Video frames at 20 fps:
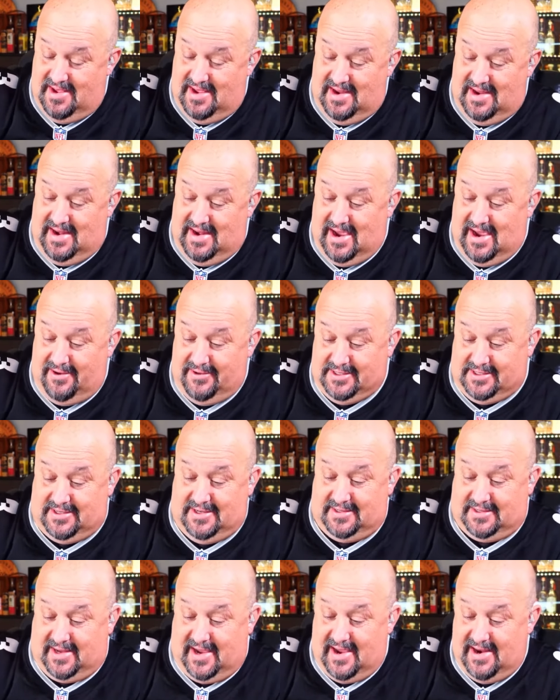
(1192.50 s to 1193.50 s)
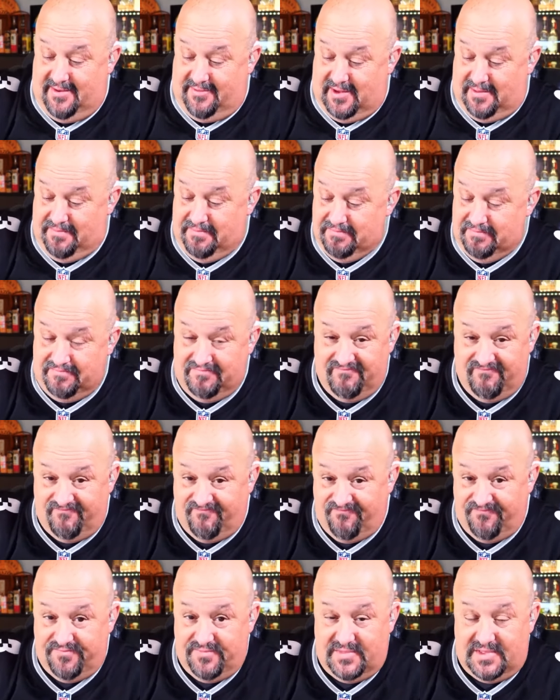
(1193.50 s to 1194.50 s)
and now it's just kind of a
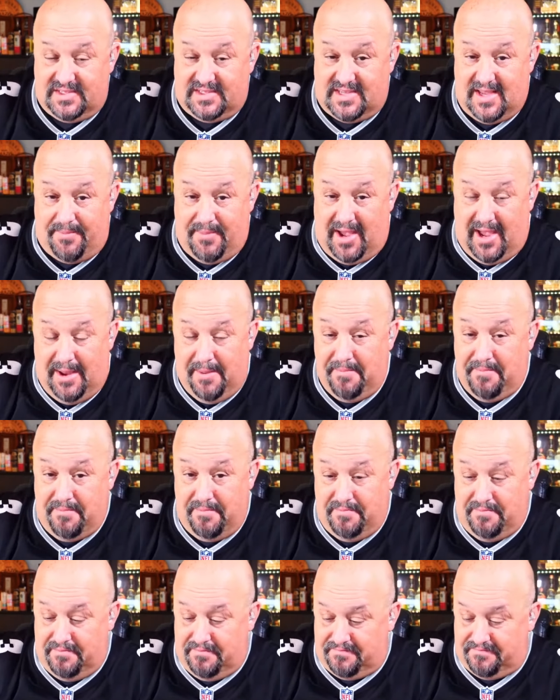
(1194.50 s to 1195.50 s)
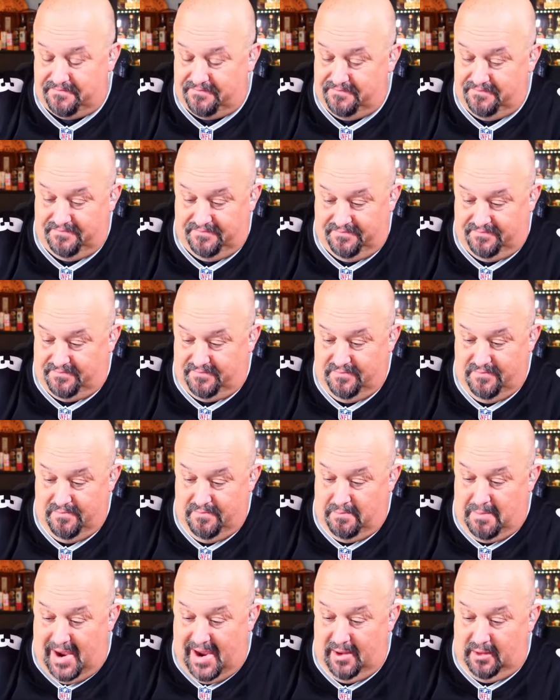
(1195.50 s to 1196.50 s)
semi
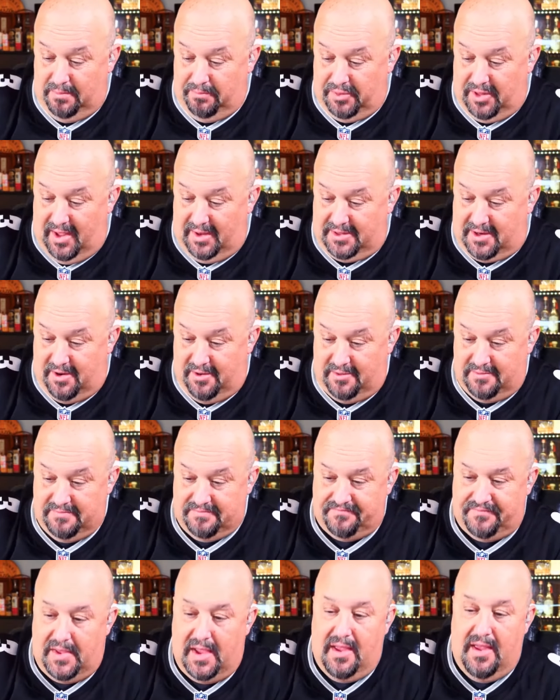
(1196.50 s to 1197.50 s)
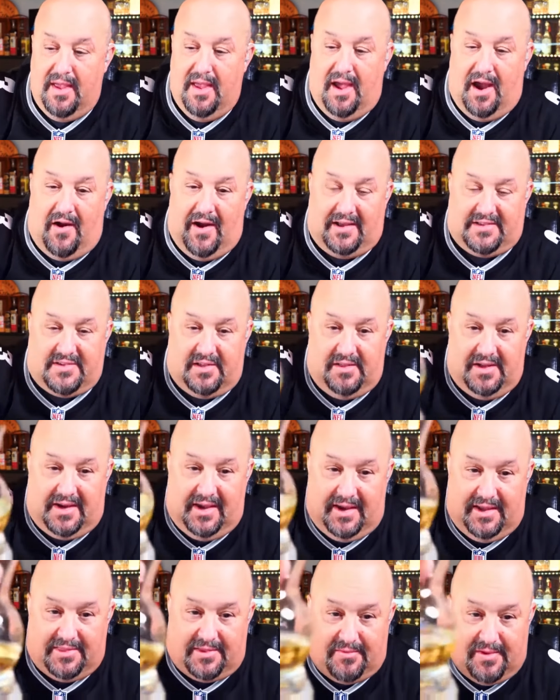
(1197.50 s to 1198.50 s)
mild Blanco. All right, so
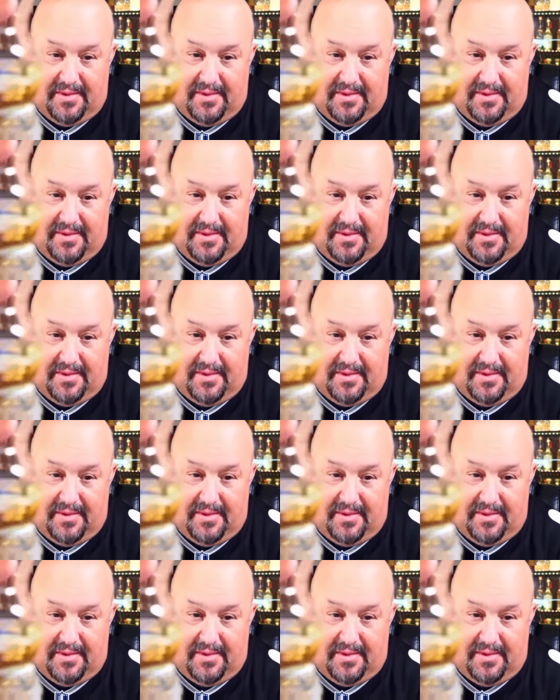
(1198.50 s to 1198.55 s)
looking at the